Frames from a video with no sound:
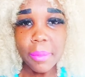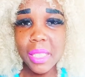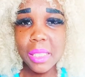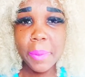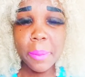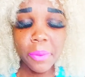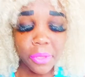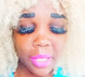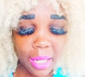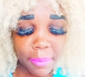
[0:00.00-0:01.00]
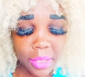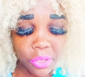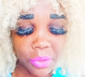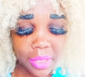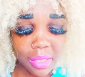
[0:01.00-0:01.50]
of these people could have been
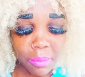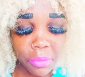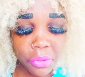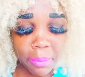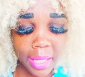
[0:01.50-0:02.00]
doing some moon